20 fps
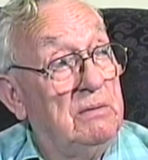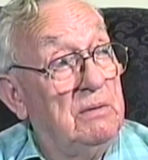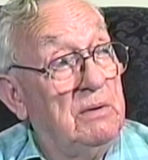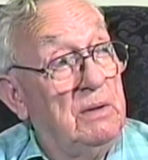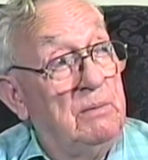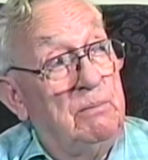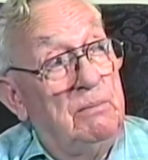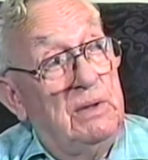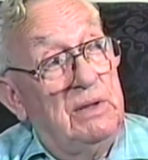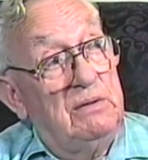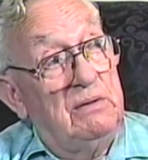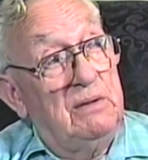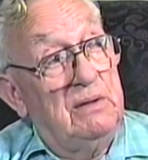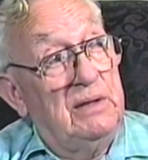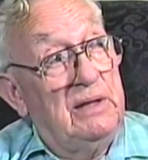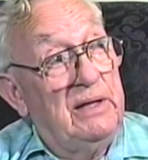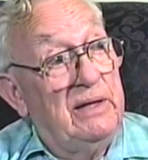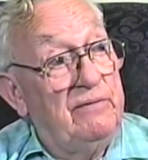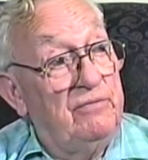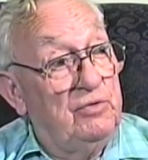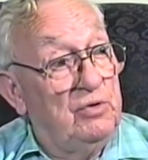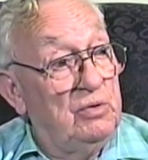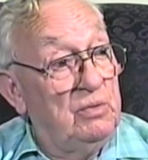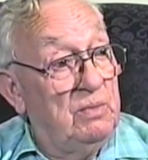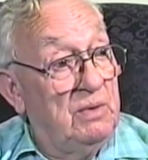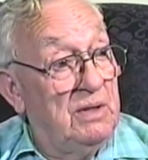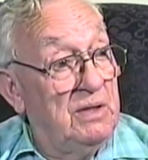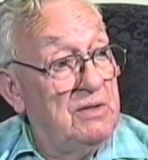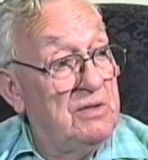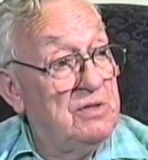a month and a half, two
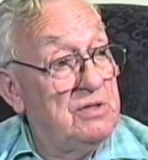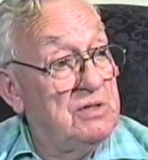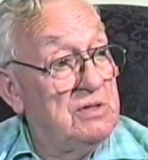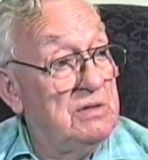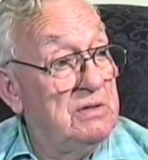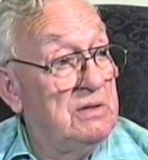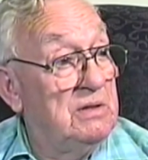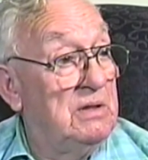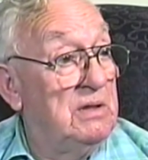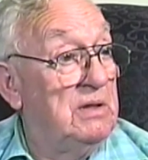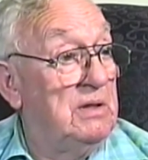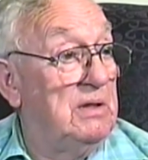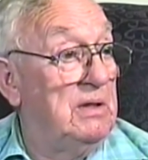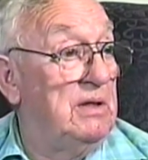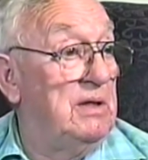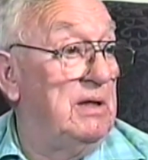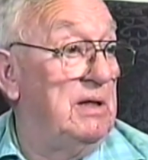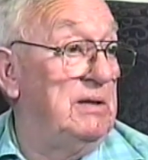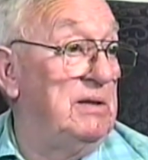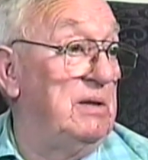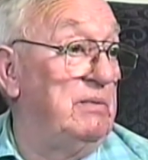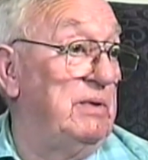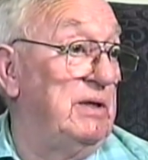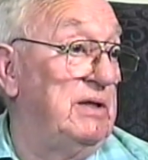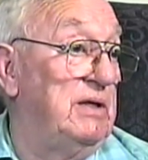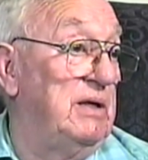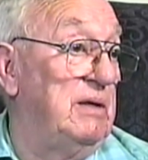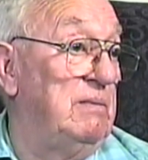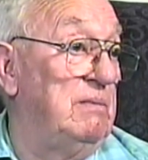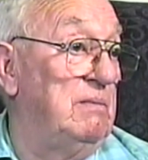months, and then we
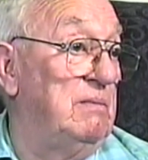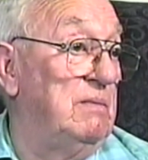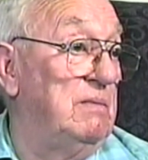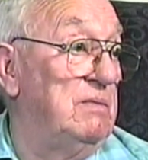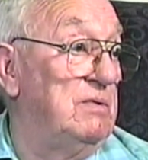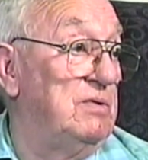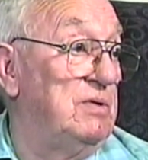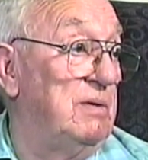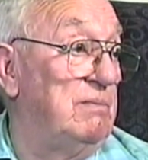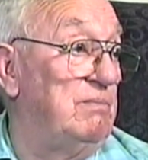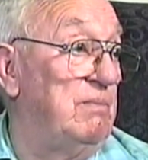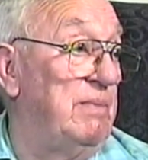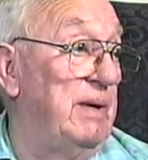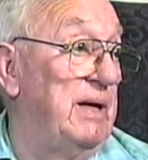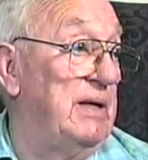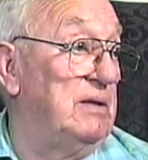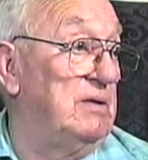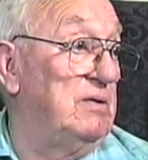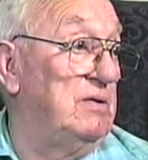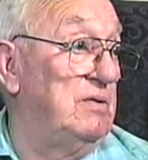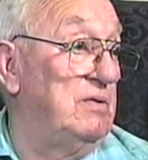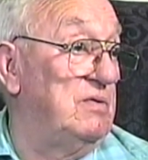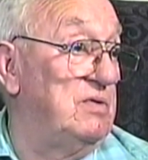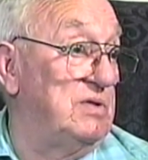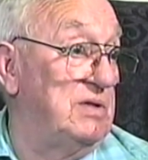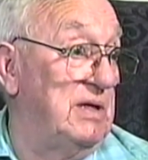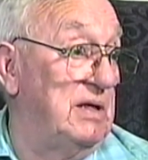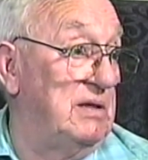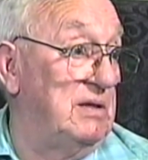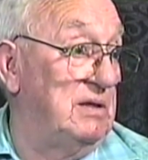came shipped back to
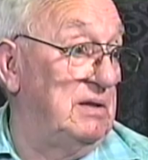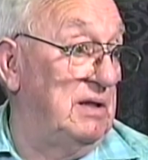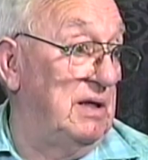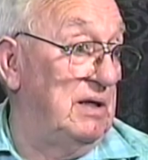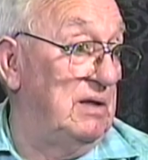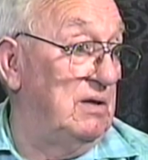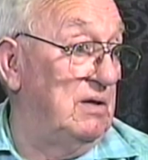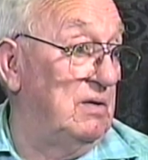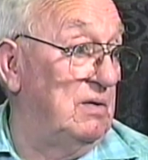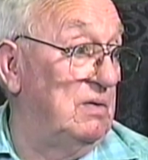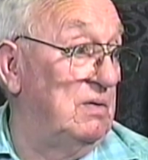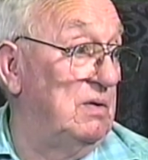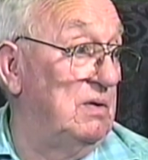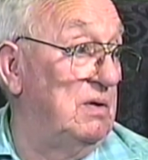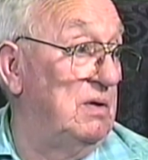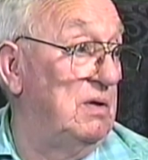San Diego.